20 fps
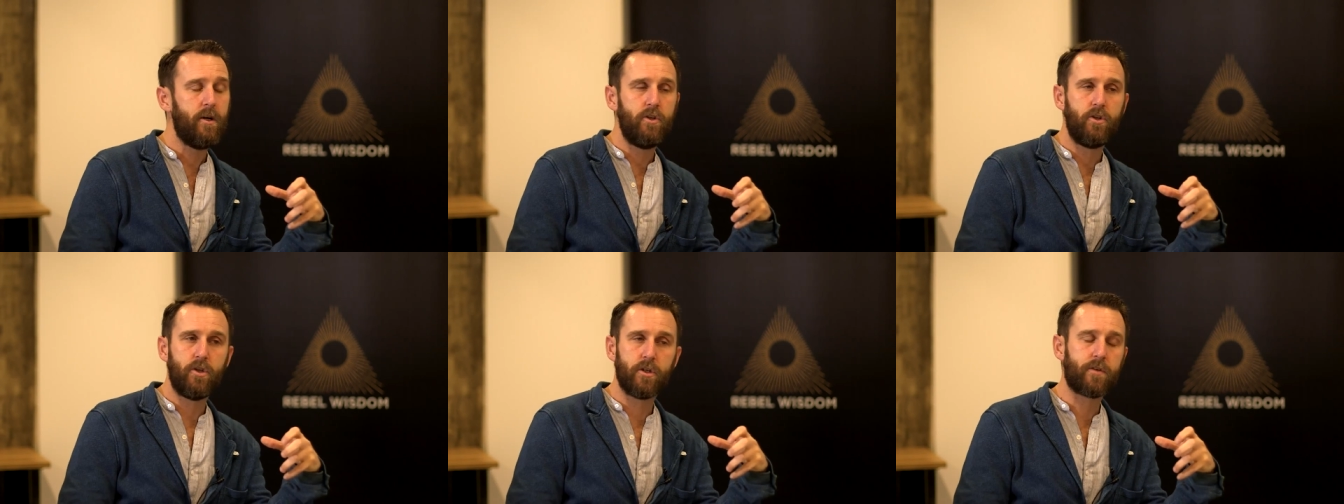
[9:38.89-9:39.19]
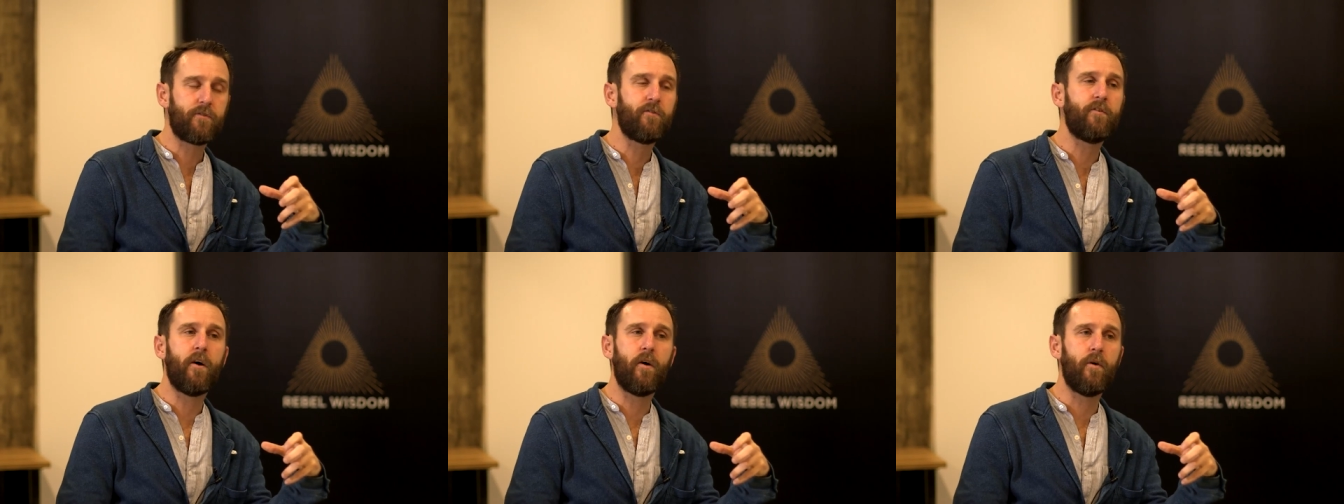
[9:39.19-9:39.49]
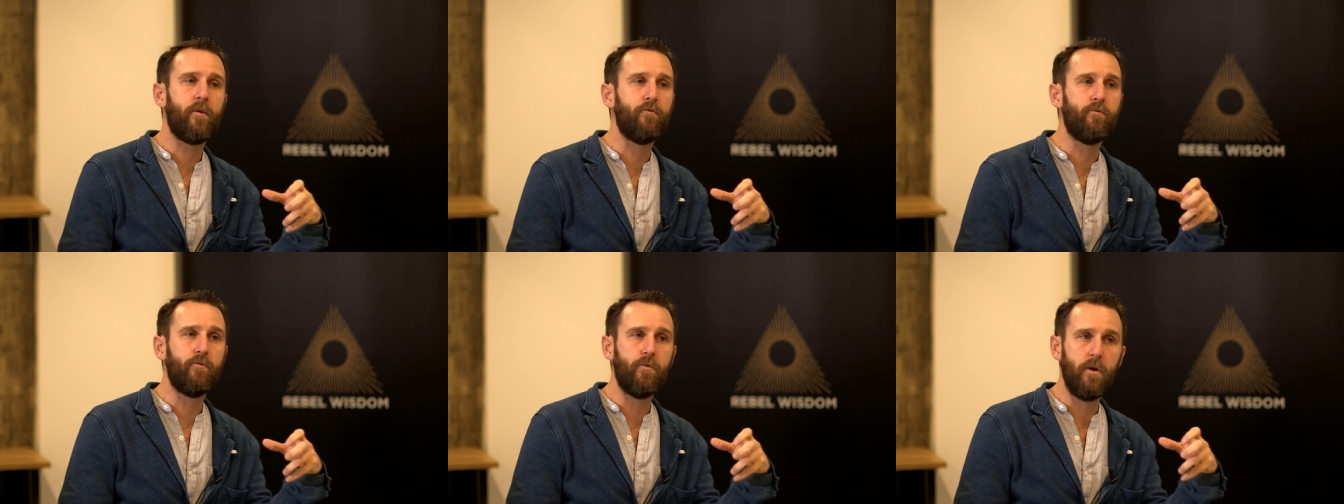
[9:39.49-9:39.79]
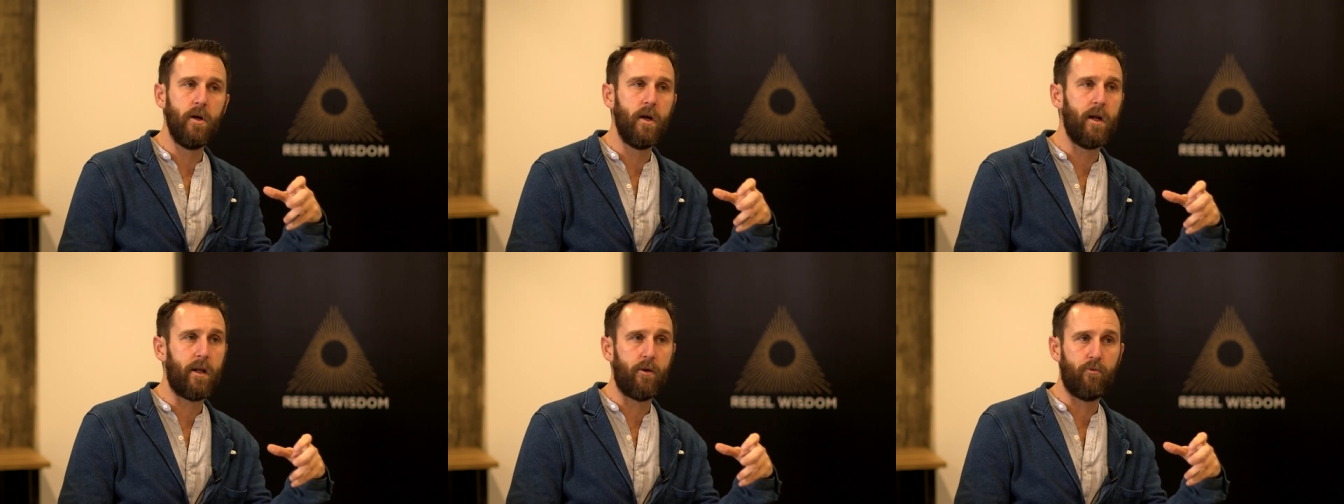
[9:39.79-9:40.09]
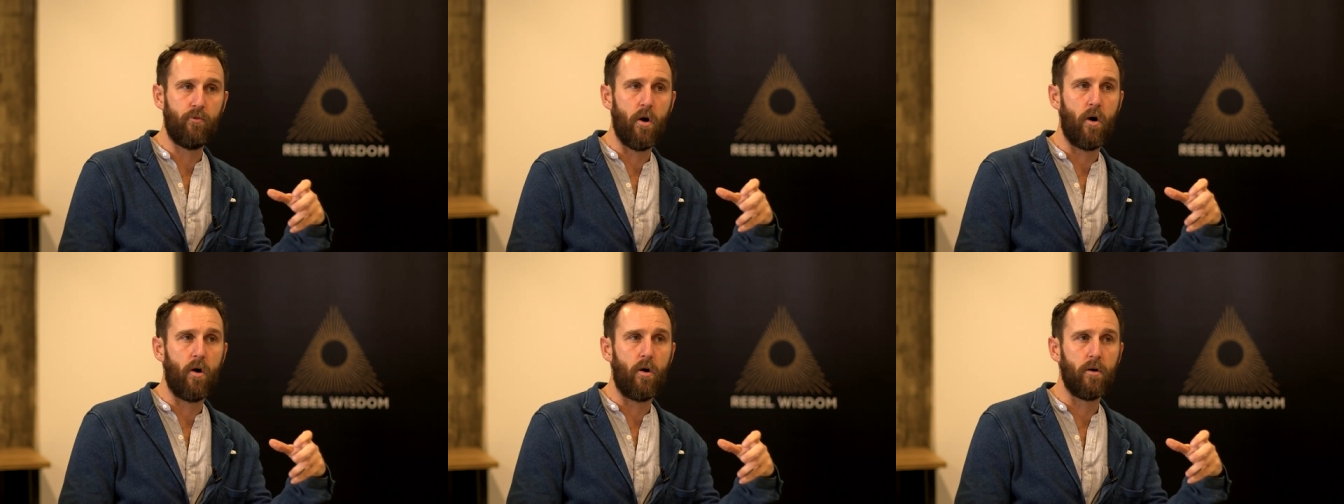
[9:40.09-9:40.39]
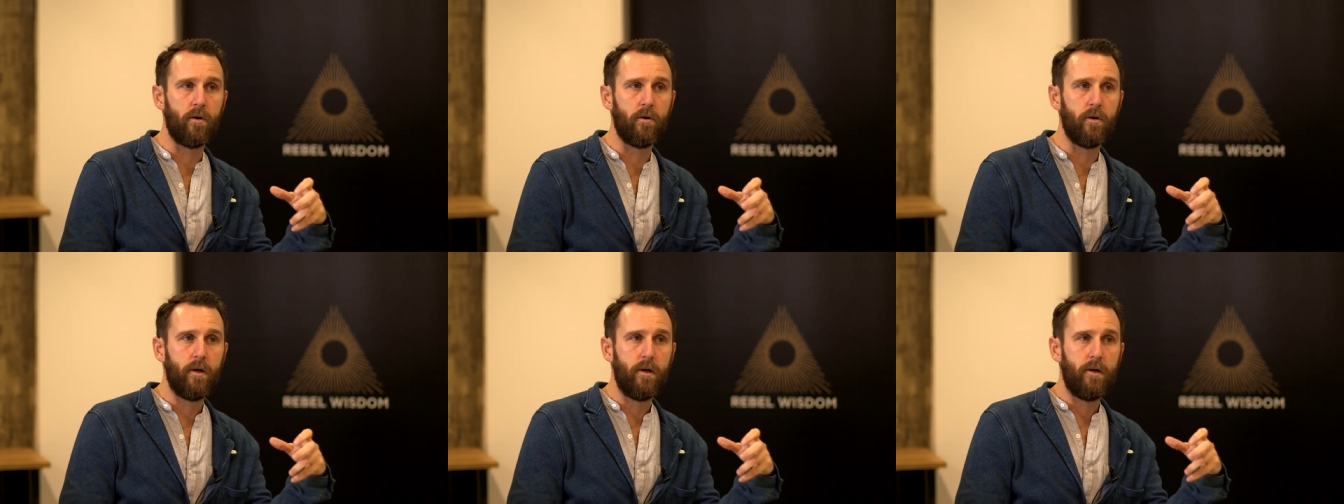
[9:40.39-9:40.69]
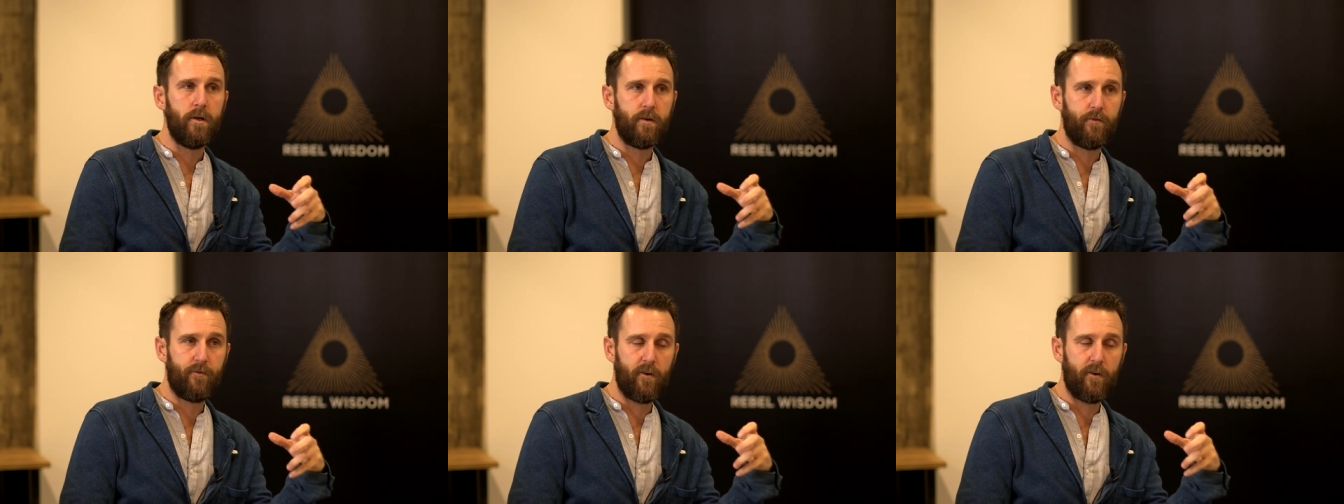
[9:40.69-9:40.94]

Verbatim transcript: just felt really wrong, mm.